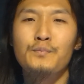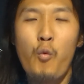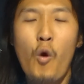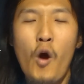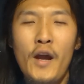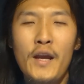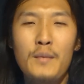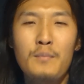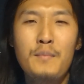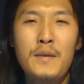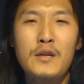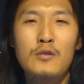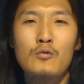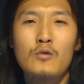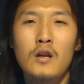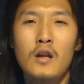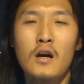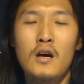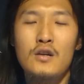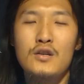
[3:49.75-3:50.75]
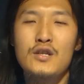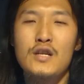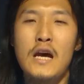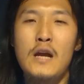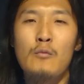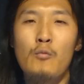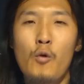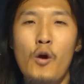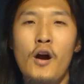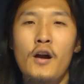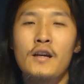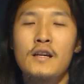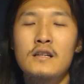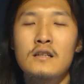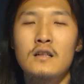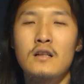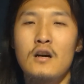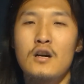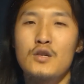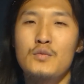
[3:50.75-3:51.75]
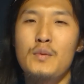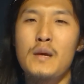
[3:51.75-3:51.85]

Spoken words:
white middle class and working class